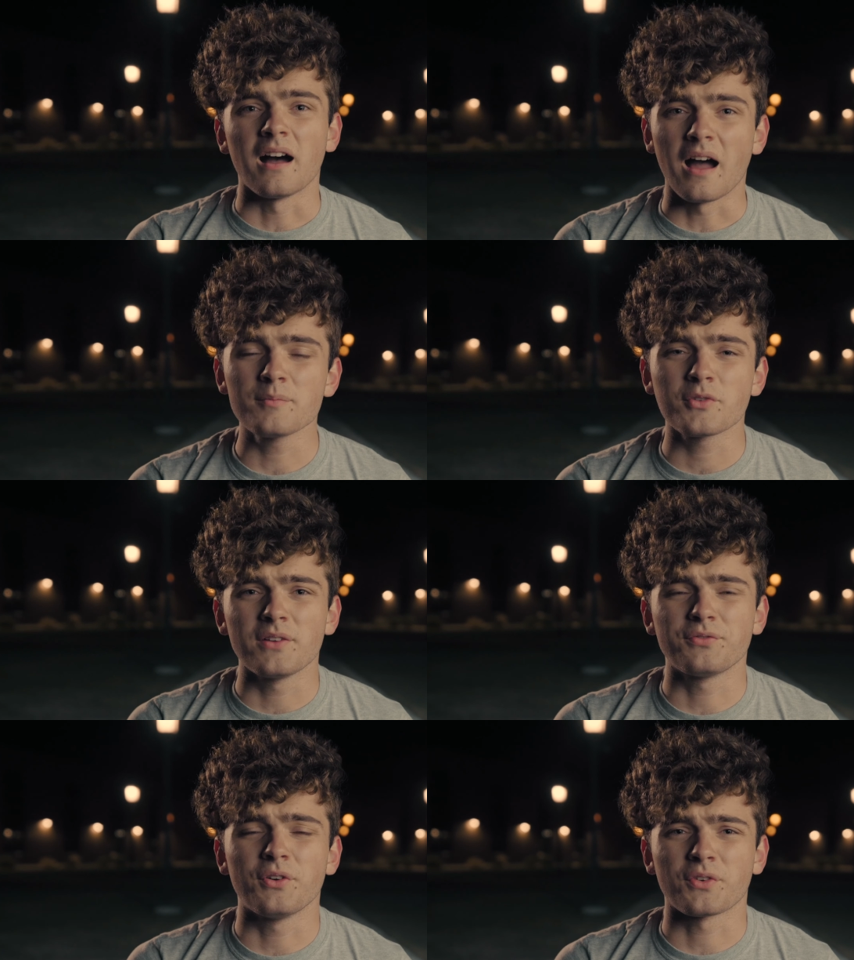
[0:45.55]
I'm
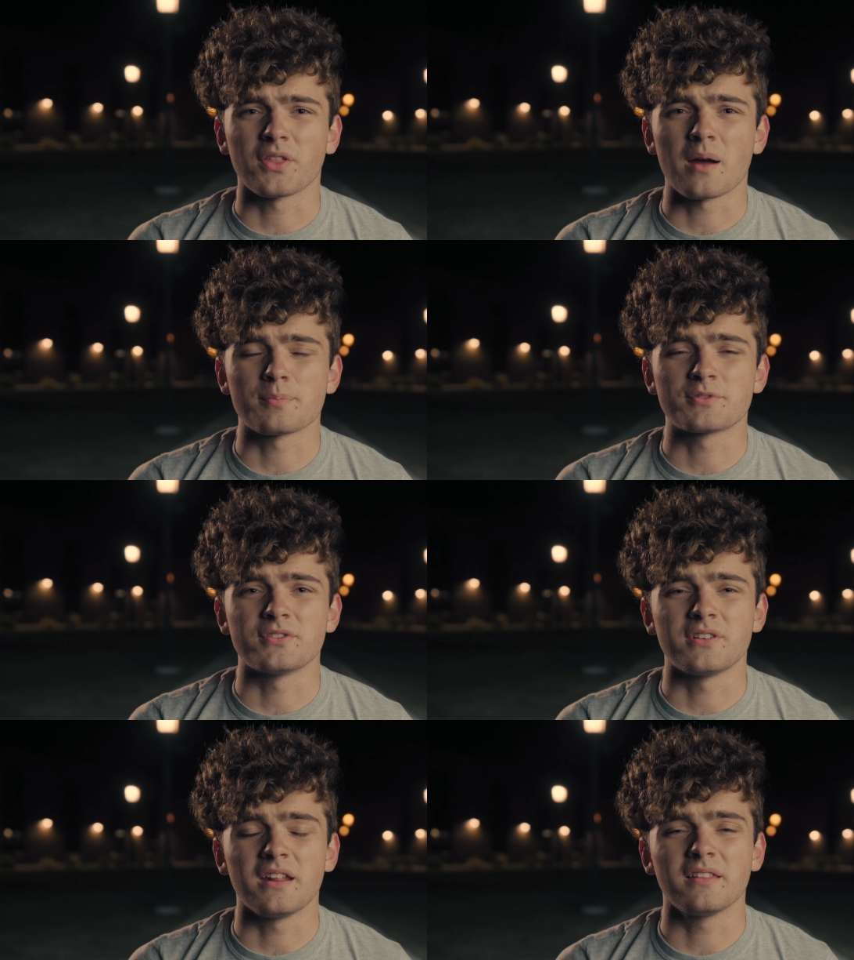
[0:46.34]
grateful for the
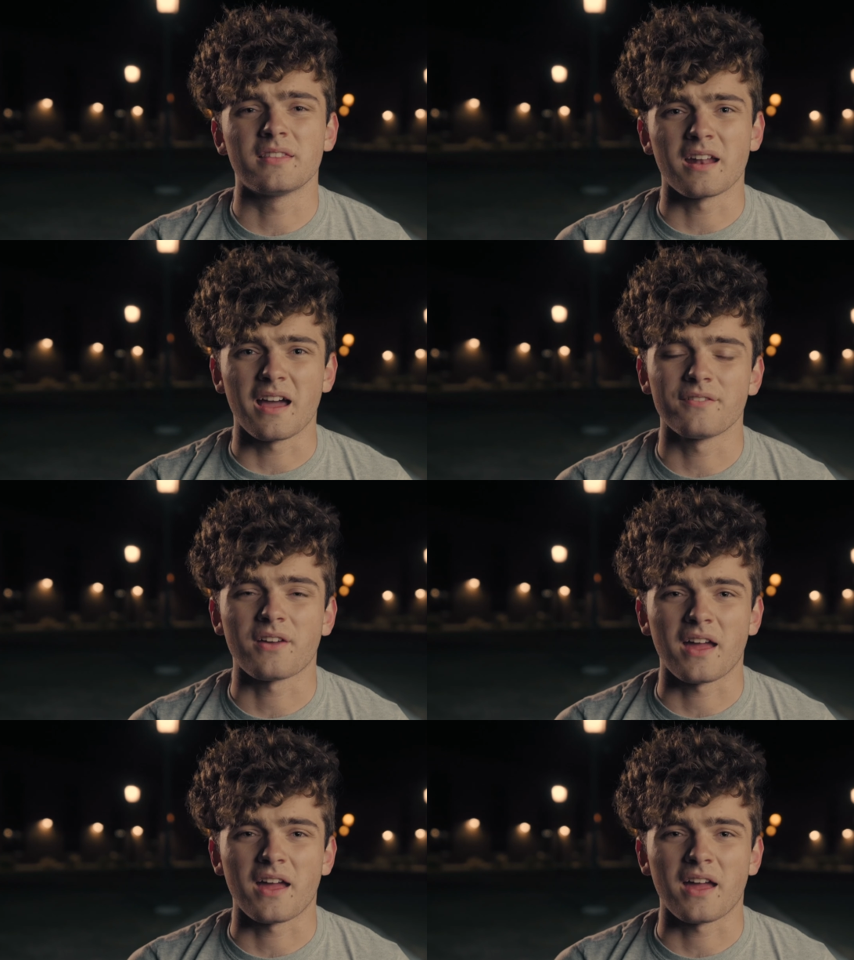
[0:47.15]
opportunity that I've